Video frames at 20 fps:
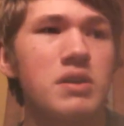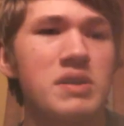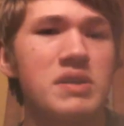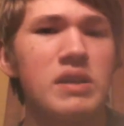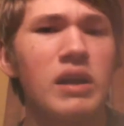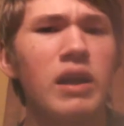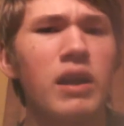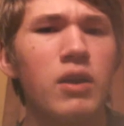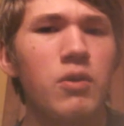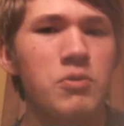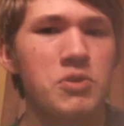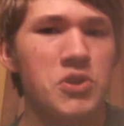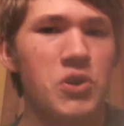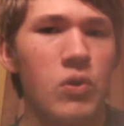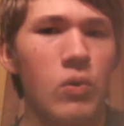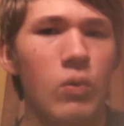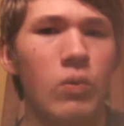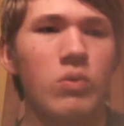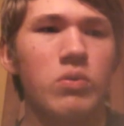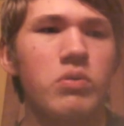Sonic was
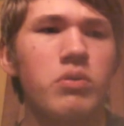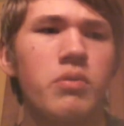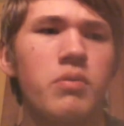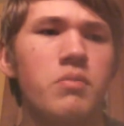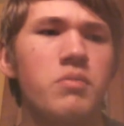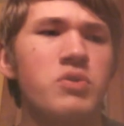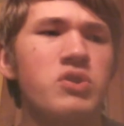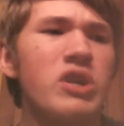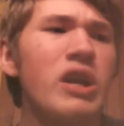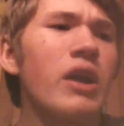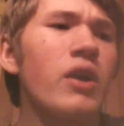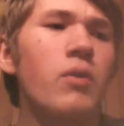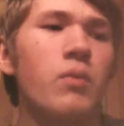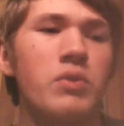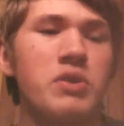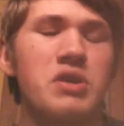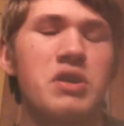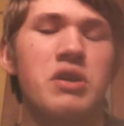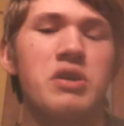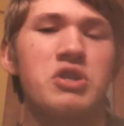cool. Shadow
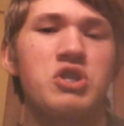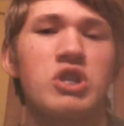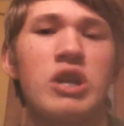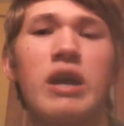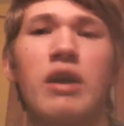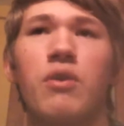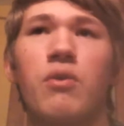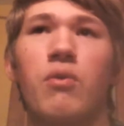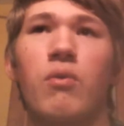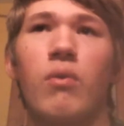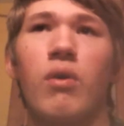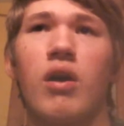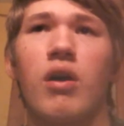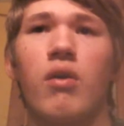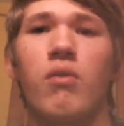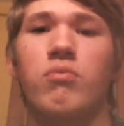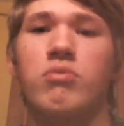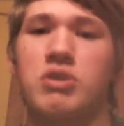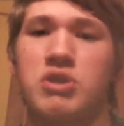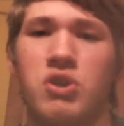
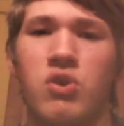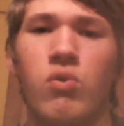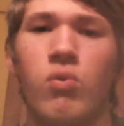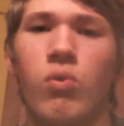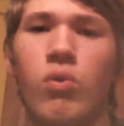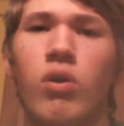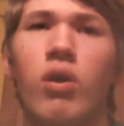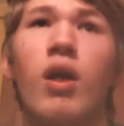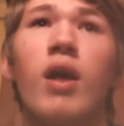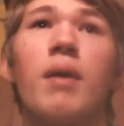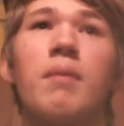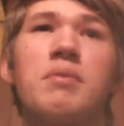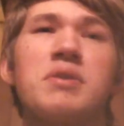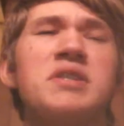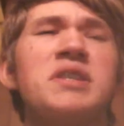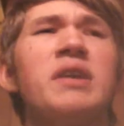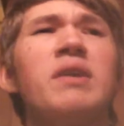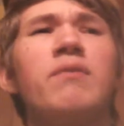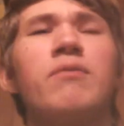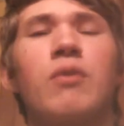was cool, but
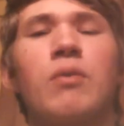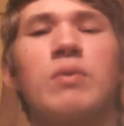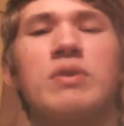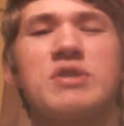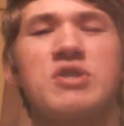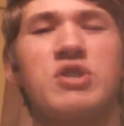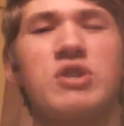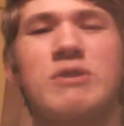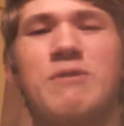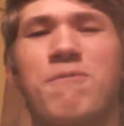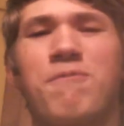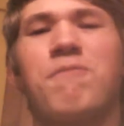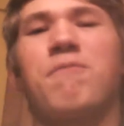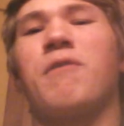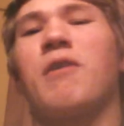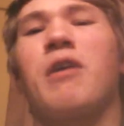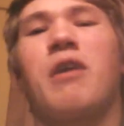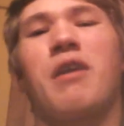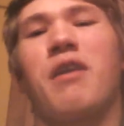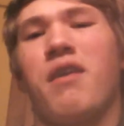Silver was just
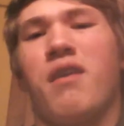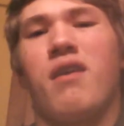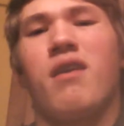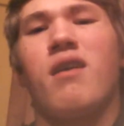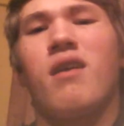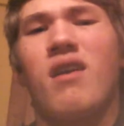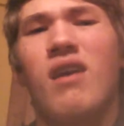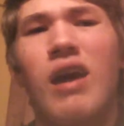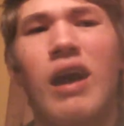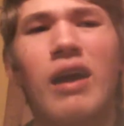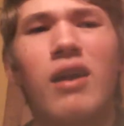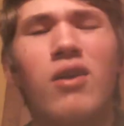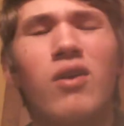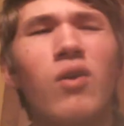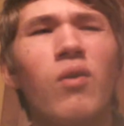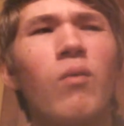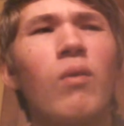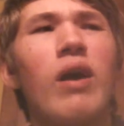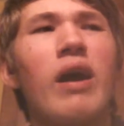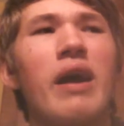fun. I don't
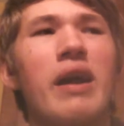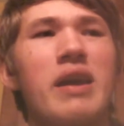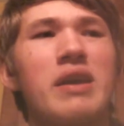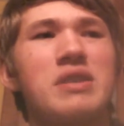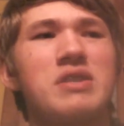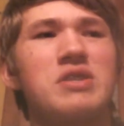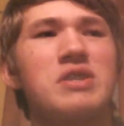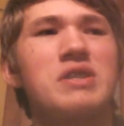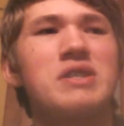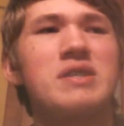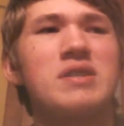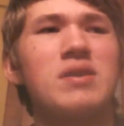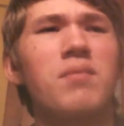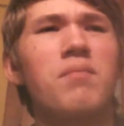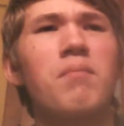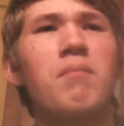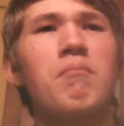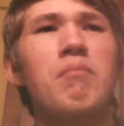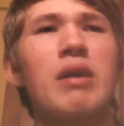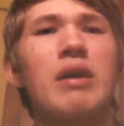know why. It's just
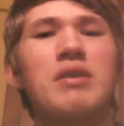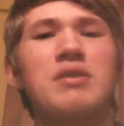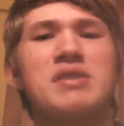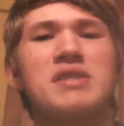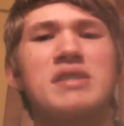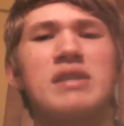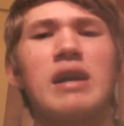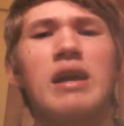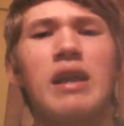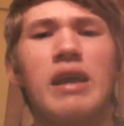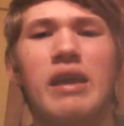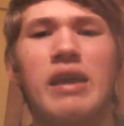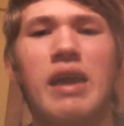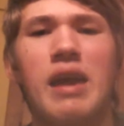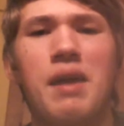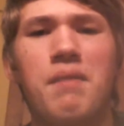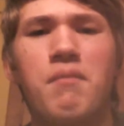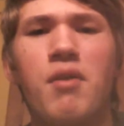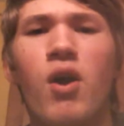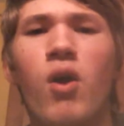something about a Sonic
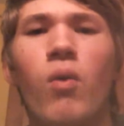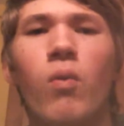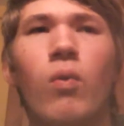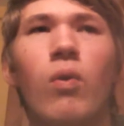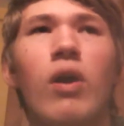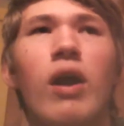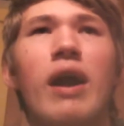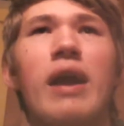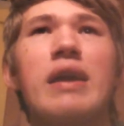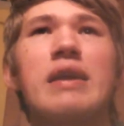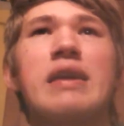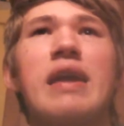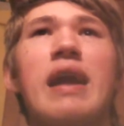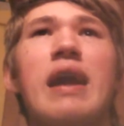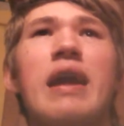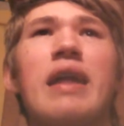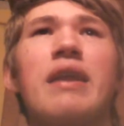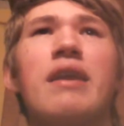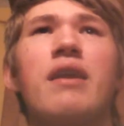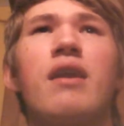game where I
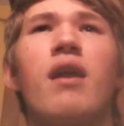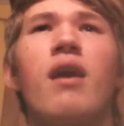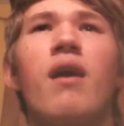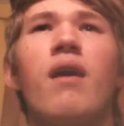can